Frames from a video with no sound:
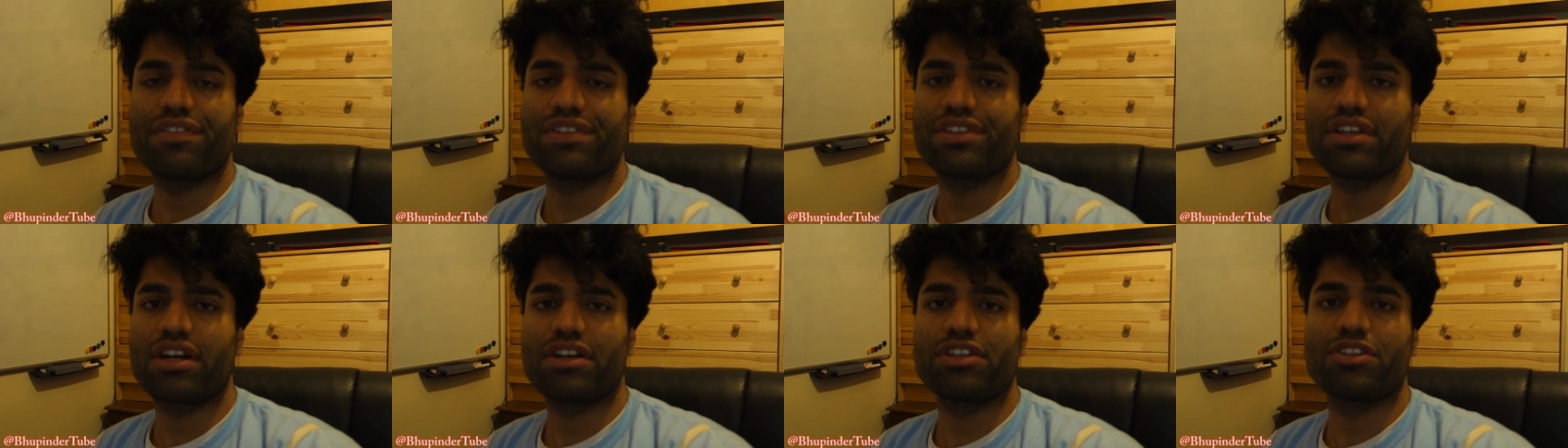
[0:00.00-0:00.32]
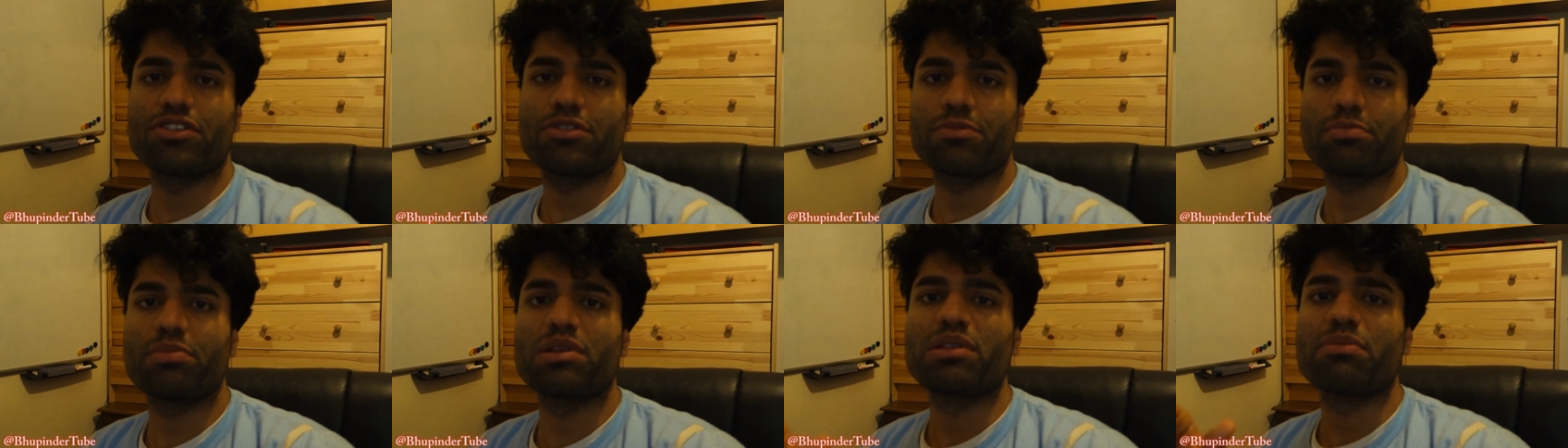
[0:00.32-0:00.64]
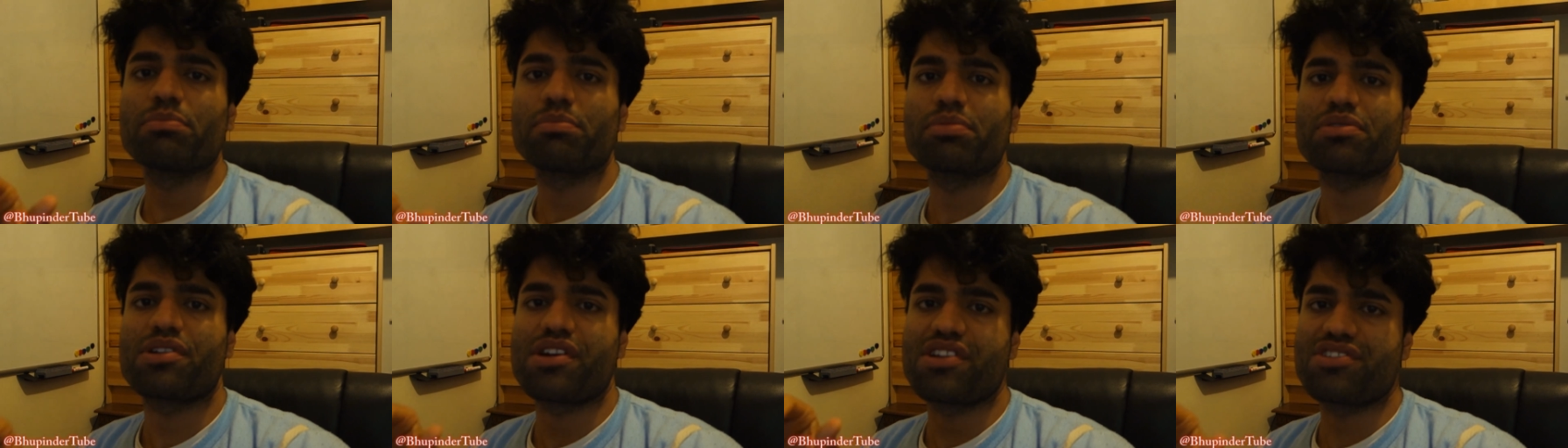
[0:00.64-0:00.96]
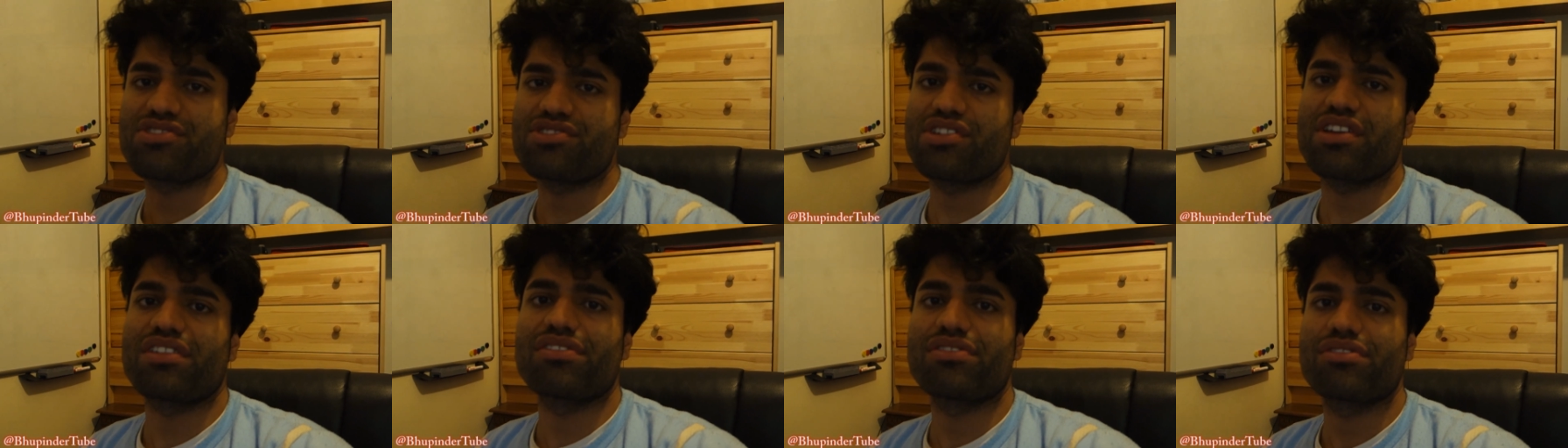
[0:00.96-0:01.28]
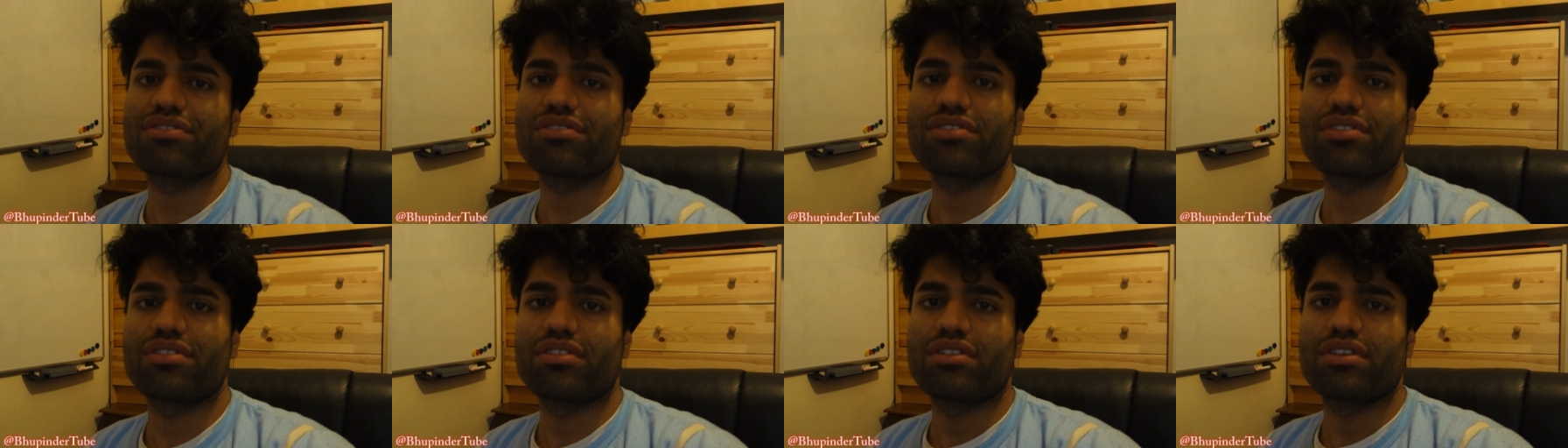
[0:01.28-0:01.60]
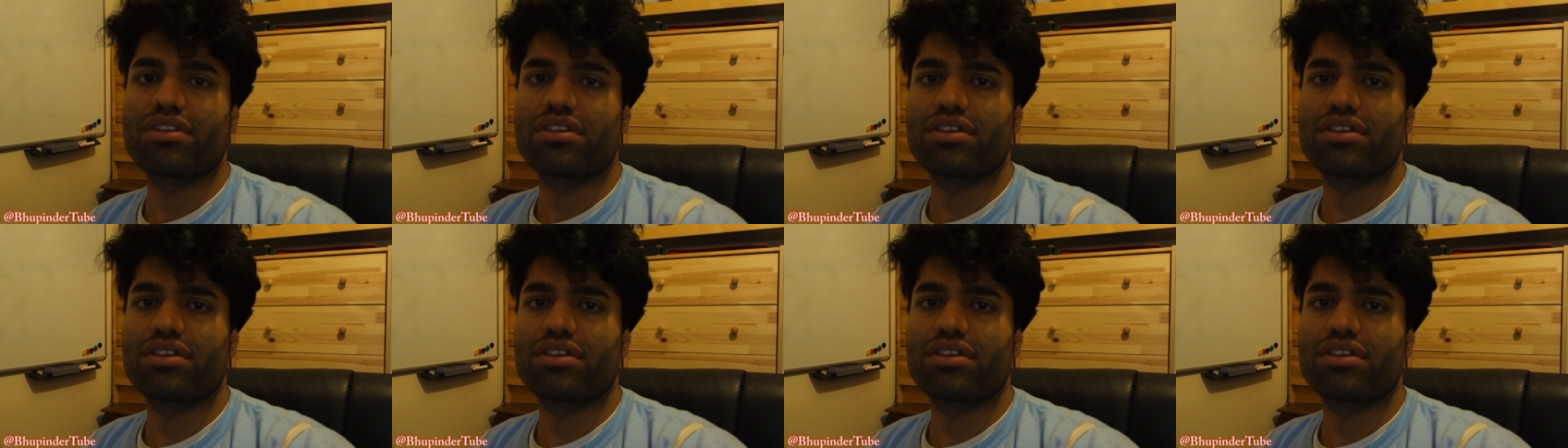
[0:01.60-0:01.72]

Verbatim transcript: without you being present.